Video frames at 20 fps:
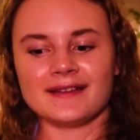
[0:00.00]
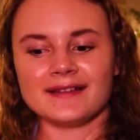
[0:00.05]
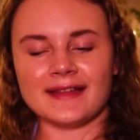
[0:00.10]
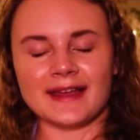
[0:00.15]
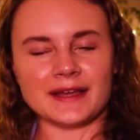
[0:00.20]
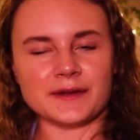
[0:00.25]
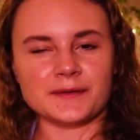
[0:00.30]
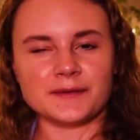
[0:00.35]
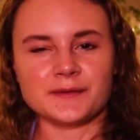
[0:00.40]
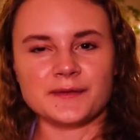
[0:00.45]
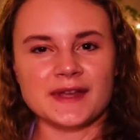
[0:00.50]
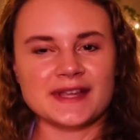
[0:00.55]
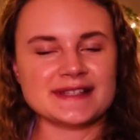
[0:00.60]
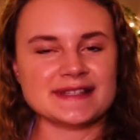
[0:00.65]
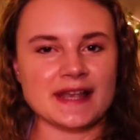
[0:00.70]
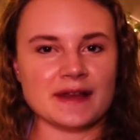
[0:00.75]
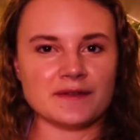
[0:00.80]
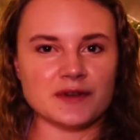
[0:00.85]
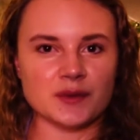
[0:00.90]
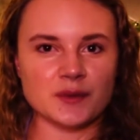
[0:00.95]
like
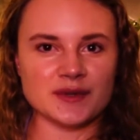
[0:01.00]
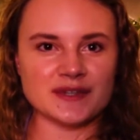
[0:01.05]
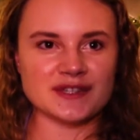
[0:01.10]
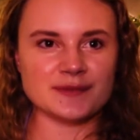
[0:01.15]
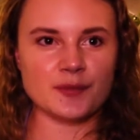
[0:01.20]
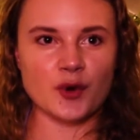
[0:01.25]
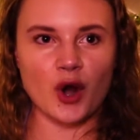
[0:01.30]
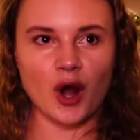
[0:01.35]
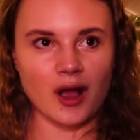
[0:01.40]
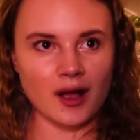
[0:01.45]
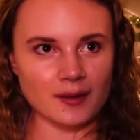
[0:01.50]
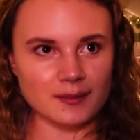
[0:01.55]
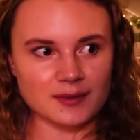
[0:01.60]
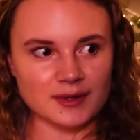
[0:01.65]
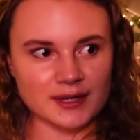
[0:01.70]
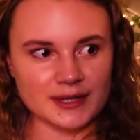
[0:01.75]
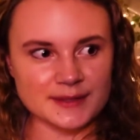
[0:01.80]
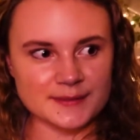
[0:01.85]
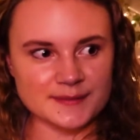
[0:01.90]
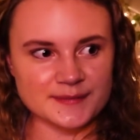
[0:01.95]
fix everyone's
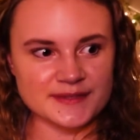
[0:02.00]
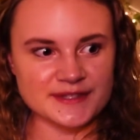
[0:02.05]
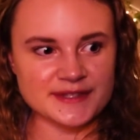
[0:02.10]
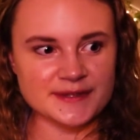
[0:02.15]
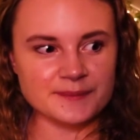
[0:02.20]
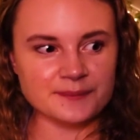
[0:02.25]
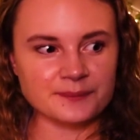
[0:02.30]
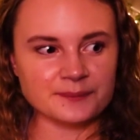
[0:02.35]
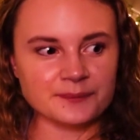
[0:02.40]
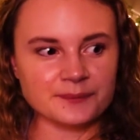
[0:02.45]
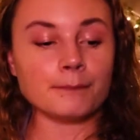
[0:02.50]
problems,